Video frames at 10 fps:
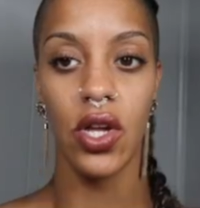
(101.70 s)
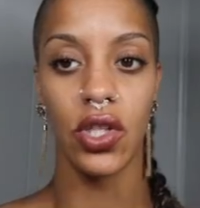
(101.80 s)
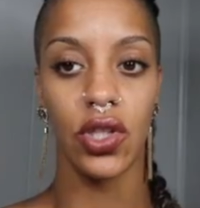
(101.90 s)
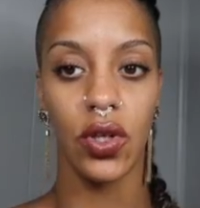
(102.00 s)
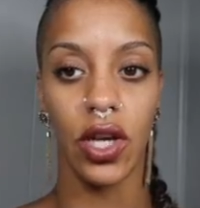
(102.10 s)

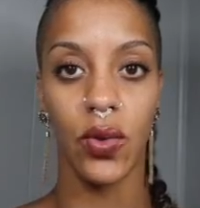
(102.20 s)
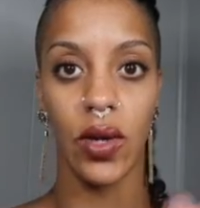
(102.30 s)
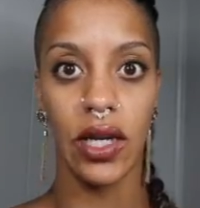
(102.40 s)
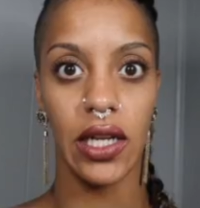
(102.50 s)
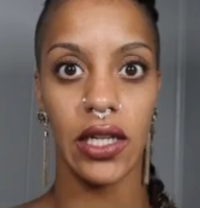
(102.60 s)
So I
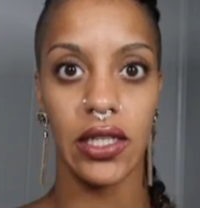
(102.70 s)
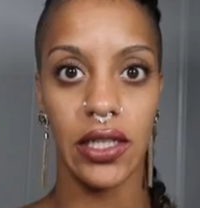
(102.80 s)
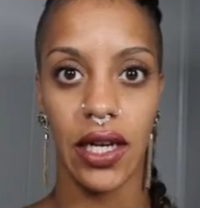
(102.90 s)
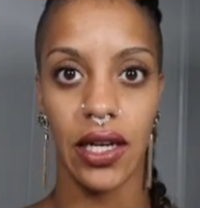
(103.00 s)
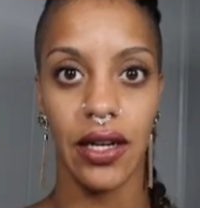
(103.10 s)
quickly
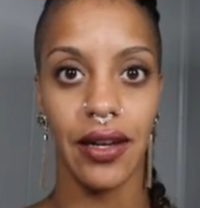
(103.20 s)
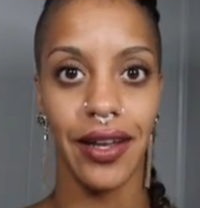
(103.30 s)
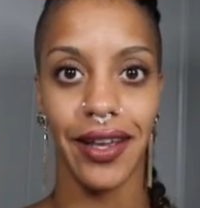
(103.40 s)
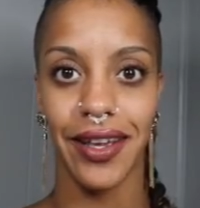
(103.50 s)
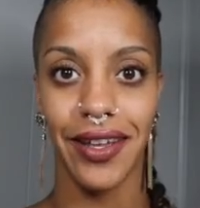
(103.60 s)
decided,
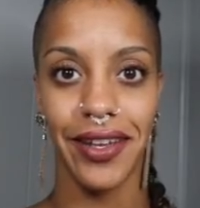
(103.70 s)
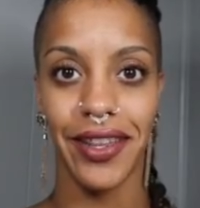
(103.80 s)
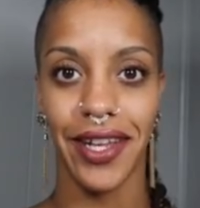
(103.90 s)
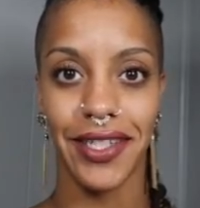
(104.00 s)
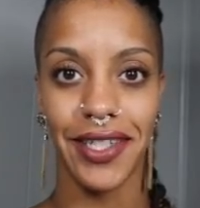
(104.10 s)
like,
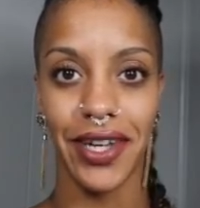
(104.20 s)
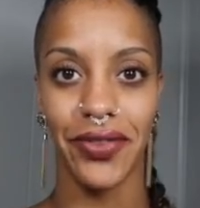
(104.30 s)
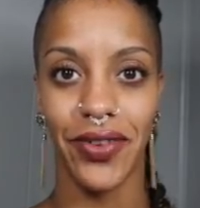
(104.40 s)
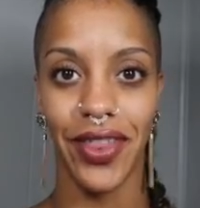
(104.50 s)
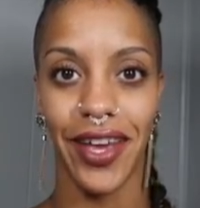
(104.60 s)
that's not
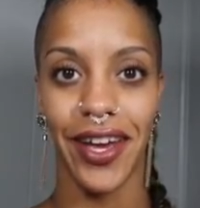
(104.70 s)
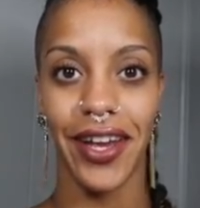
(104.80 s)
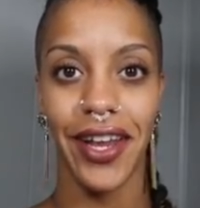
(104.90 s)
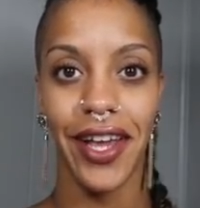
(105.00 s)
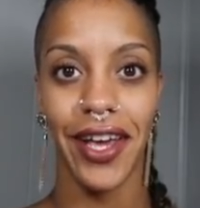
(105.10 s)
for
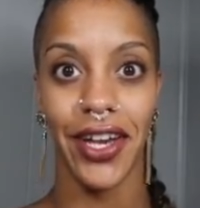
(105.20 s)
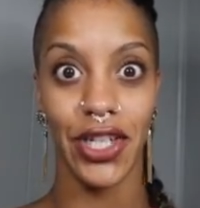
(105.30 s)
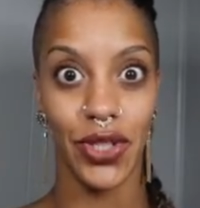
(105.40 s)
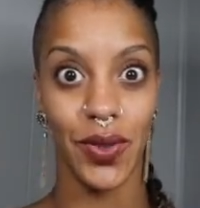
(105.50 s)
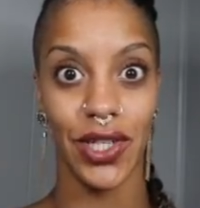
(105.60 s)
that, and I
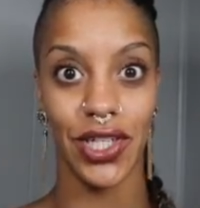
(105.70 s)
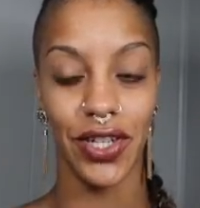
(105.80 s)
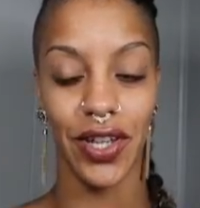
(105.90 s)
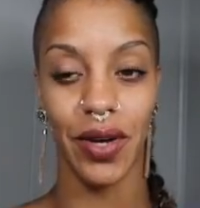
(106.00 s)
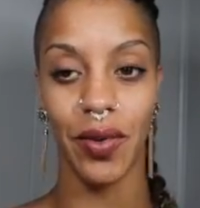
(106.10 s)
just want to
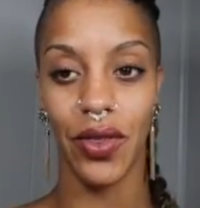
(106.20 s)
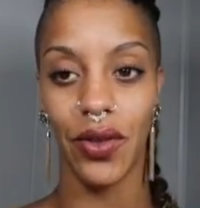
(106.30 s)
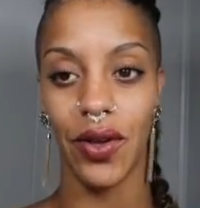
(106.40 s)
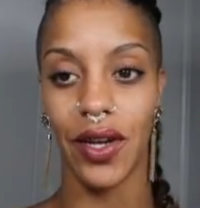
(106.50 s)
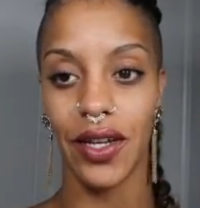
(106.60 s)
share that with you
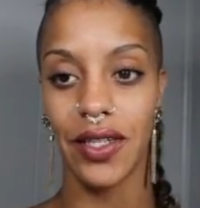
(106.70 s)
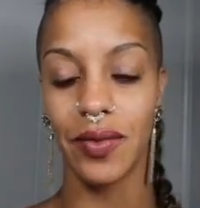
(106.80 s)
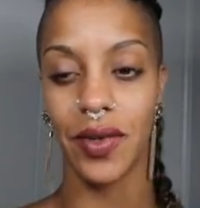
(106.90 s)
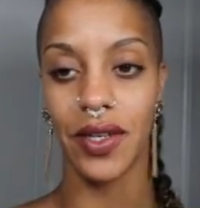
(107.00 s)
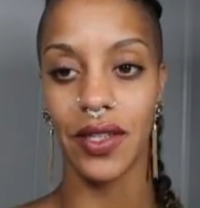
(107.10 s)
guys
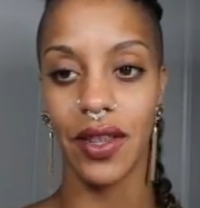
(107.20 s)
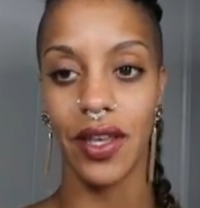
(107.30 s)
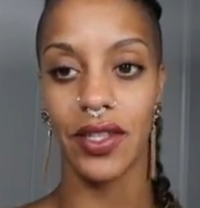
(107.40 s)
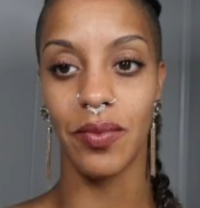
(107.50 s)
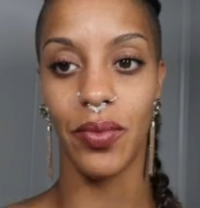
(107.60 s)
because I think
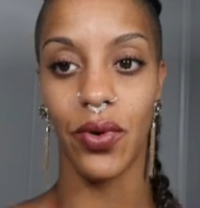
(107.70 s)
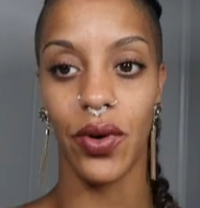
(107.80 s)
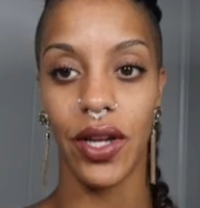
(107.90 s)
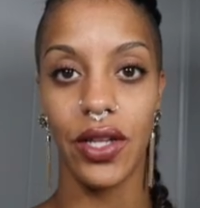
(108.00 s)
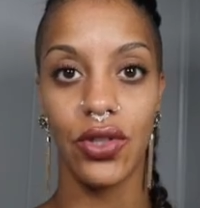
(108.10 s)
it's
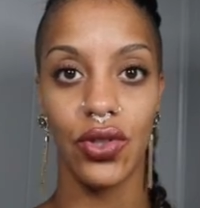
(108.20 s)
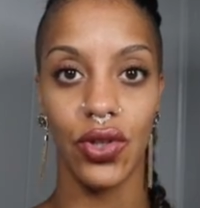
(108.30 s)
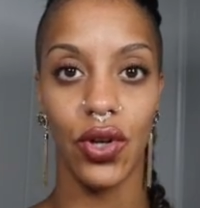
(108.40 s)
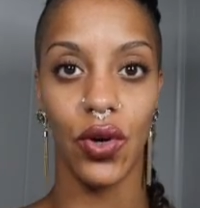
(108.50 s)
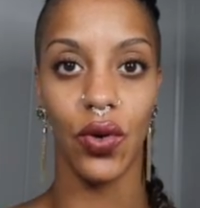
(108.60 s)
important to
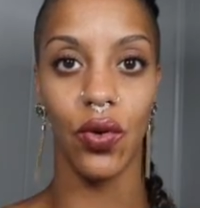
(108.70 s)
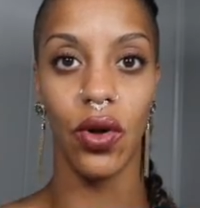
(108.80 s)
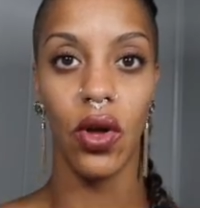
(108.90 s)
know